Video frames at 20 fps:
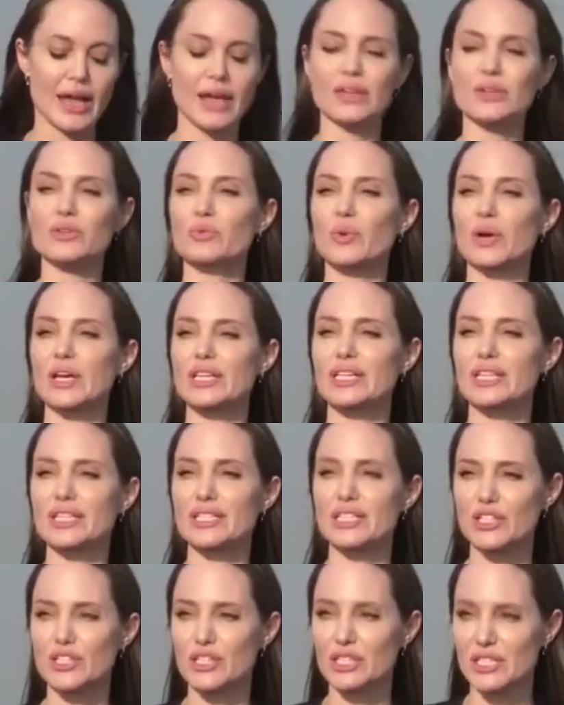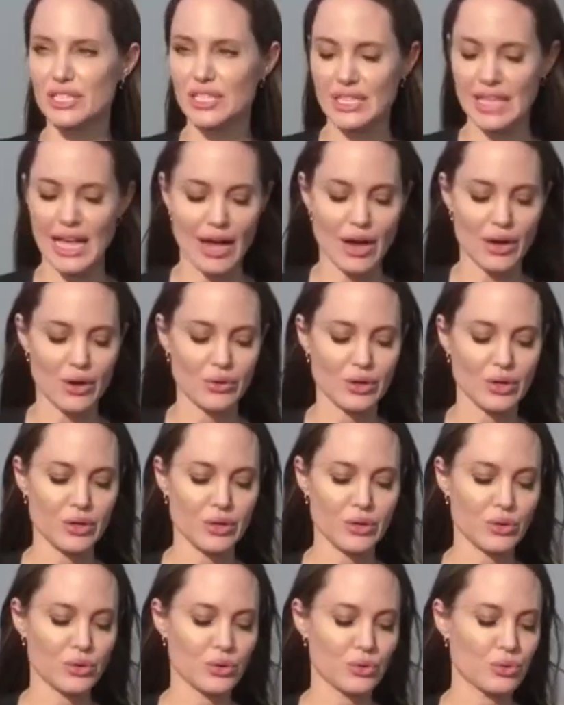and, when conditions allow,
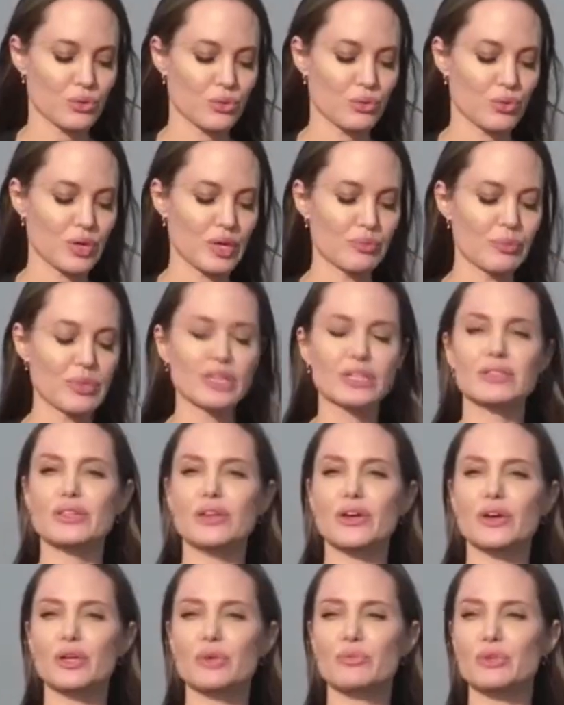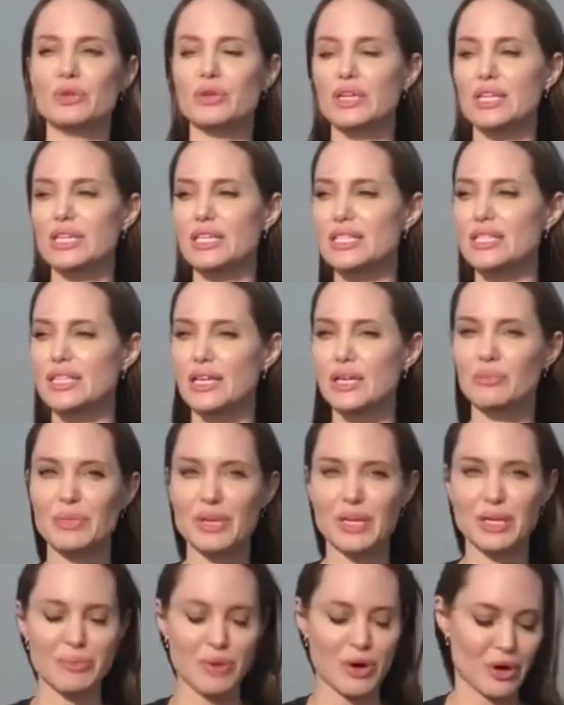rebuild their communities
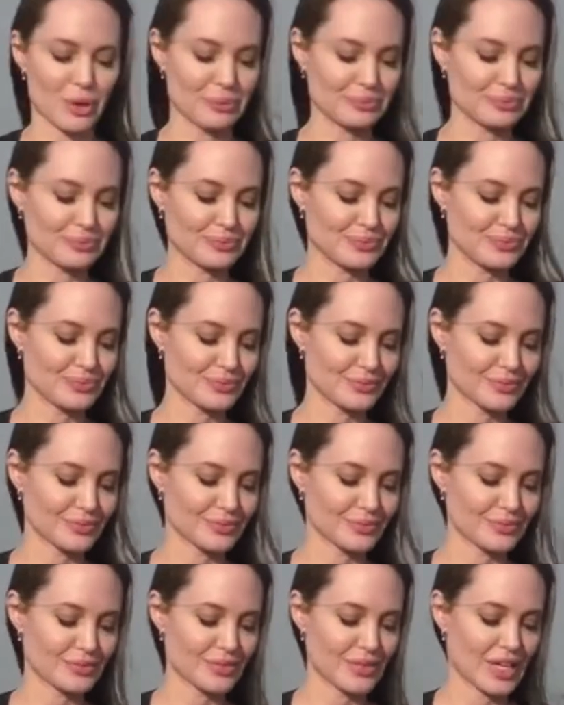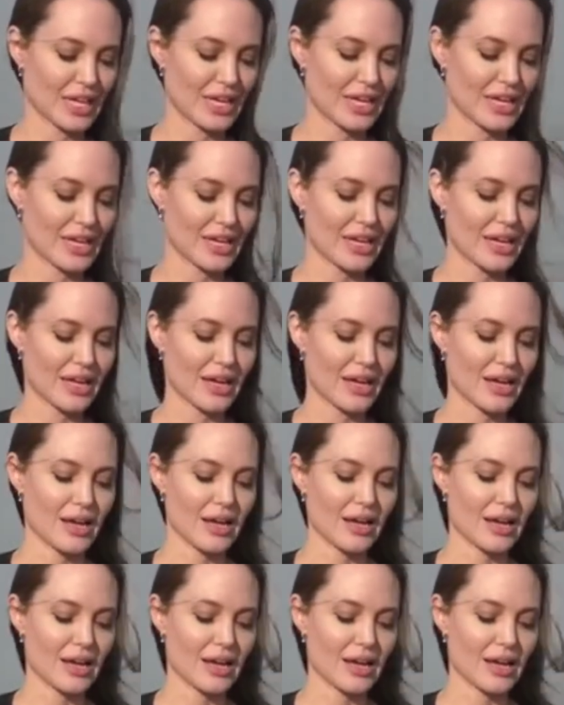in Myanmar.